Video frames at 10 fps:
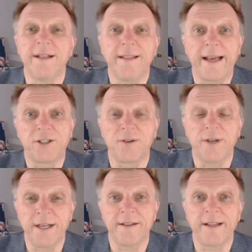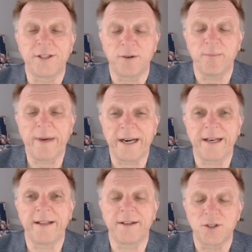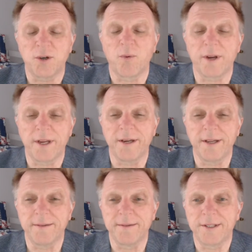that you're in, that you're embedded in, that you're working in.